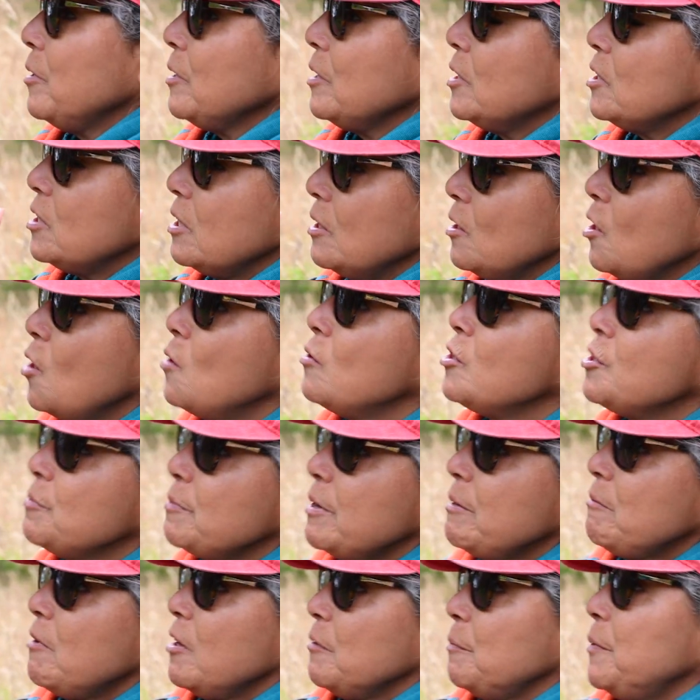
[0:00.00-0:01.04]
are Coast
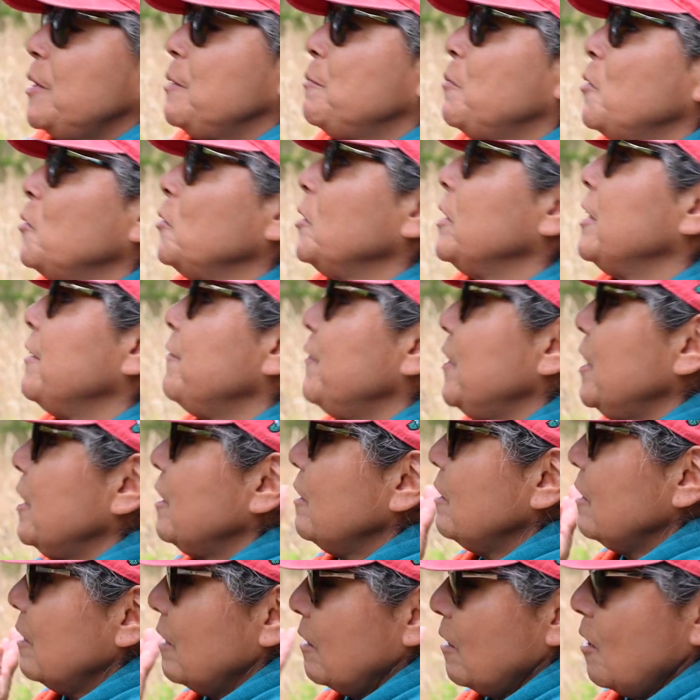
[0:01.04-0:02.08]
Miwok people
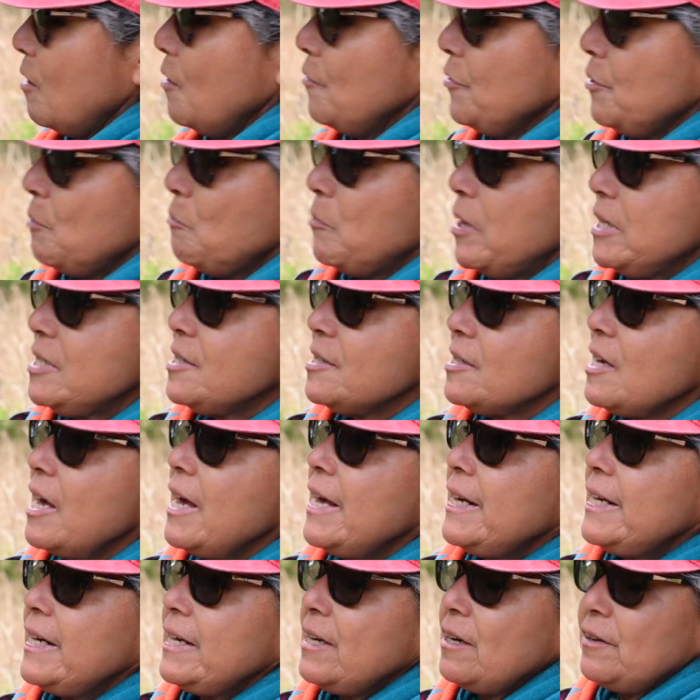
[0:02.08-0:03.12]
living on the west
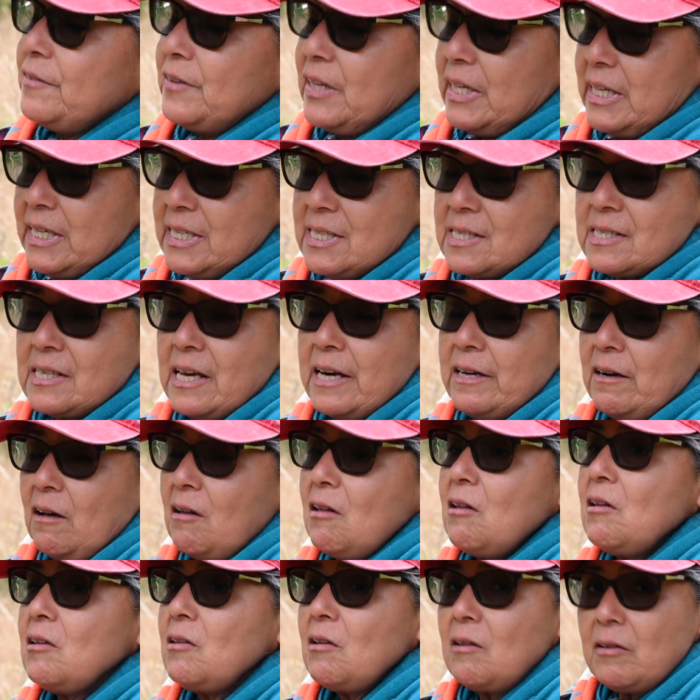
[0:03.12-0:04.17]
side and on the east side,
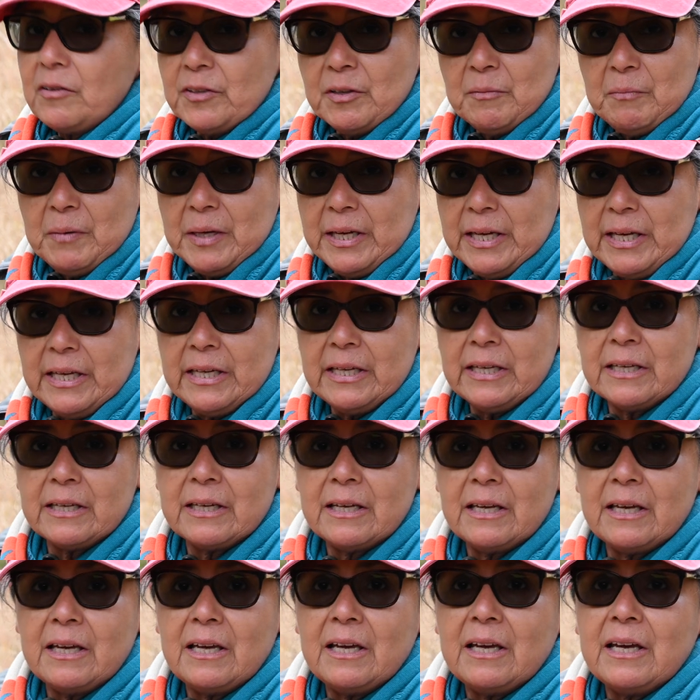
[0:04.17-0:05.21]
all along the bay.
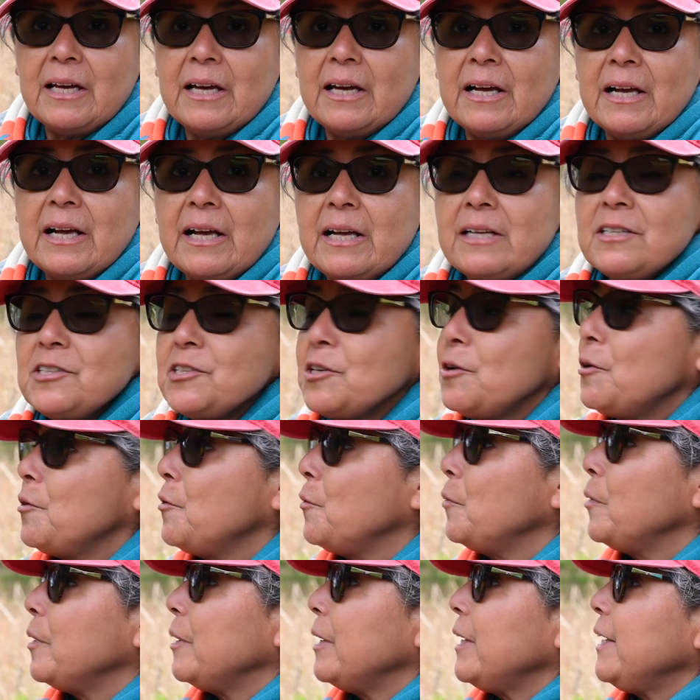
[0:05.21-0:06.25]
And
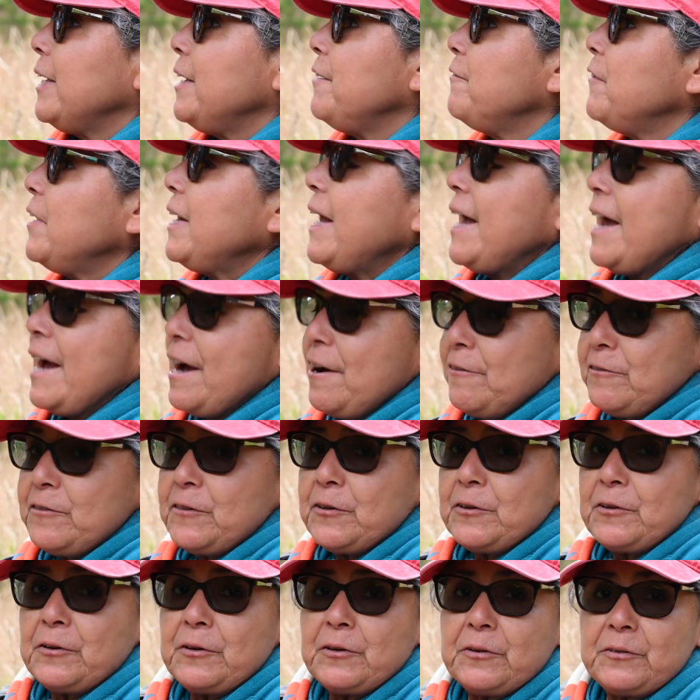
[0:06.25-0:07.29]
so even
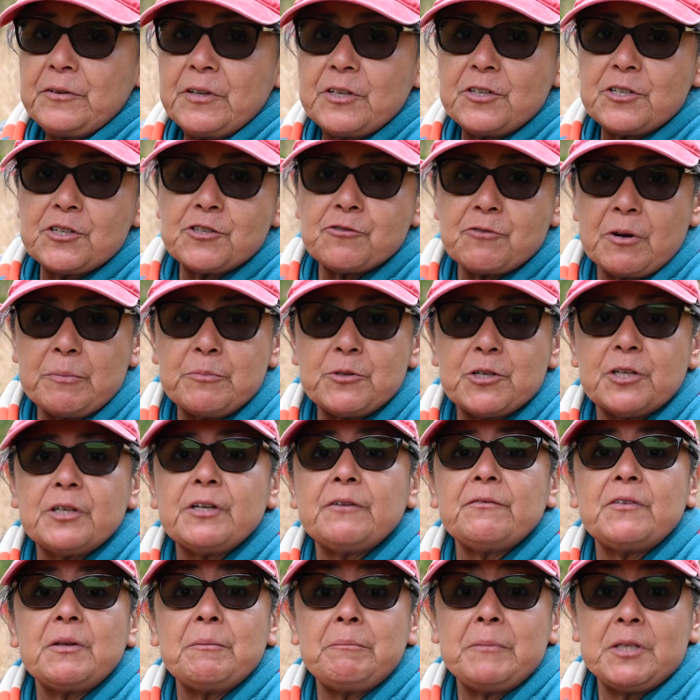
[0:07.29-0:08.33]
after the
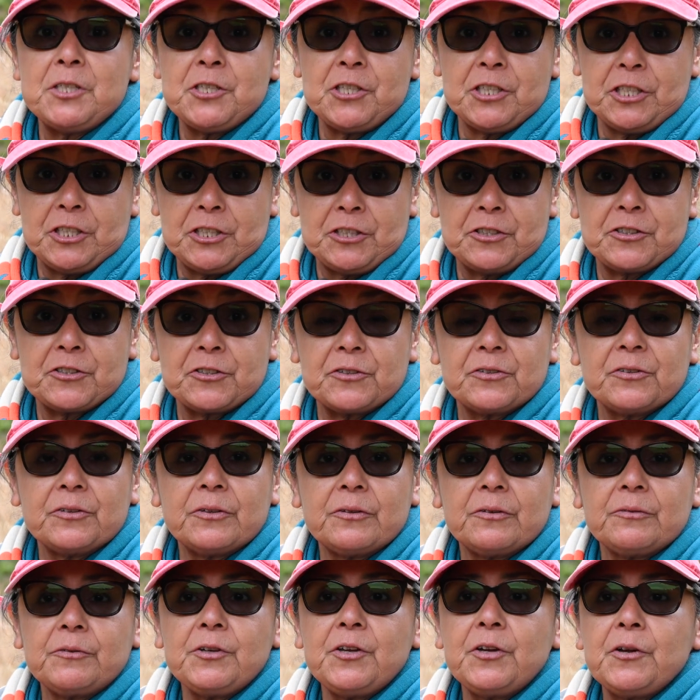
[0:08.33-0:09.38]
disruption of the missions,
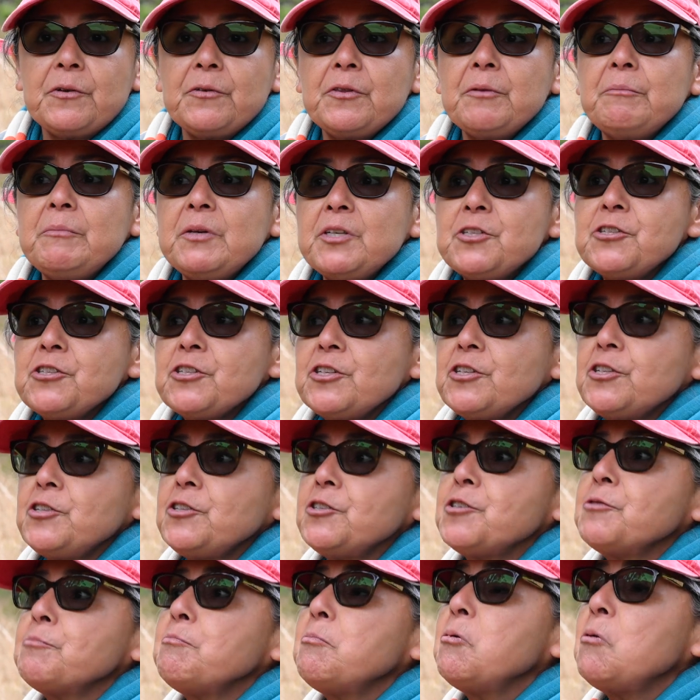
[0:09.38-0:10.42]
the
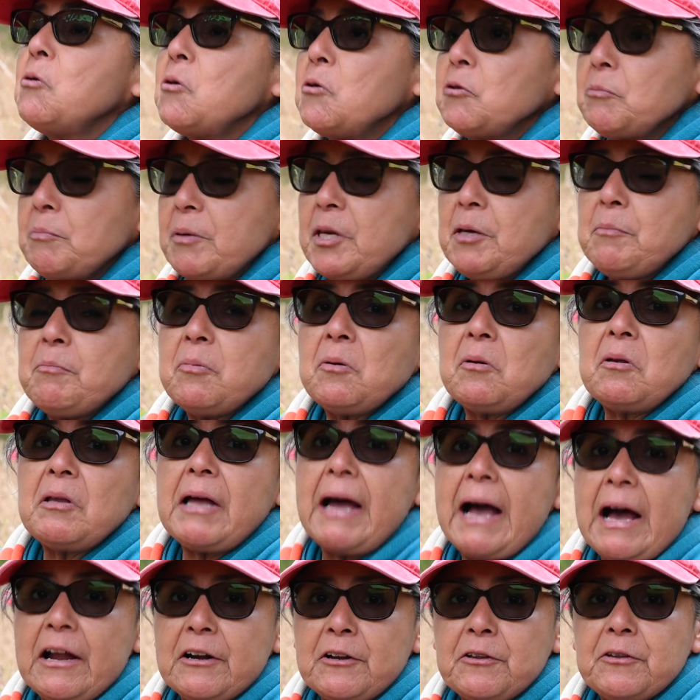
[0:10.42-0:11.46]
missions pulled people
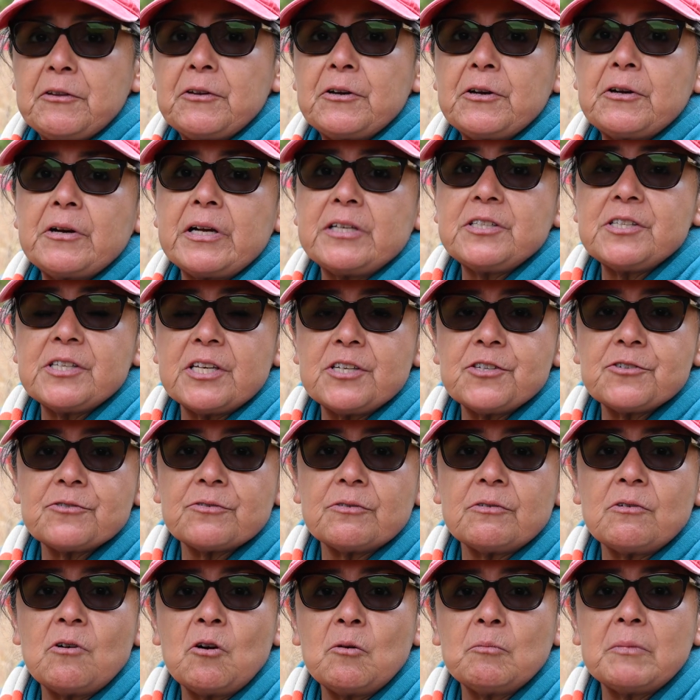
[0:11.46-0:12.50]
out of their
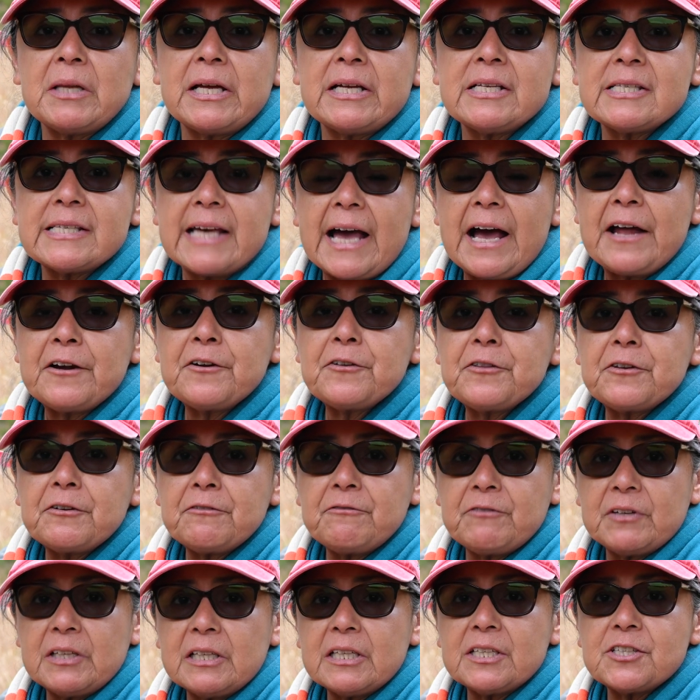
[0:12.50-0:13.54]
ancestral homelands, out of their
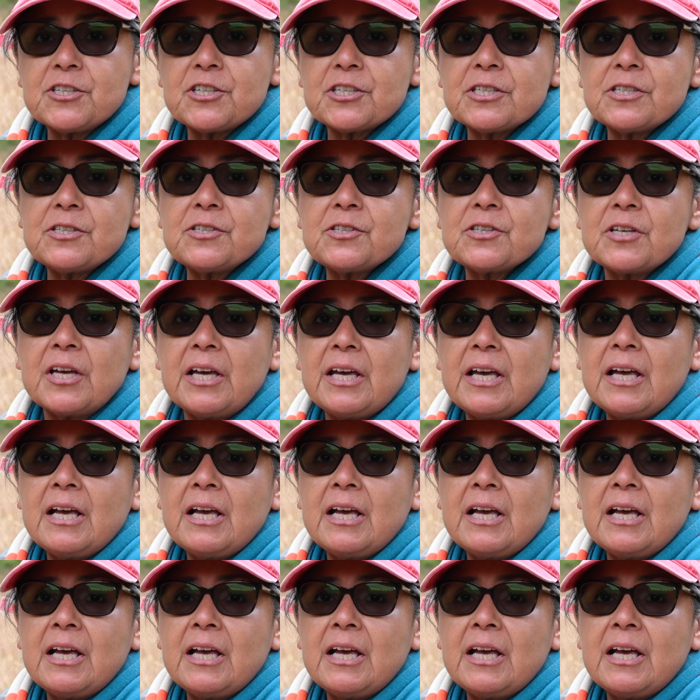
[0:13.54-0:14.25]
villages.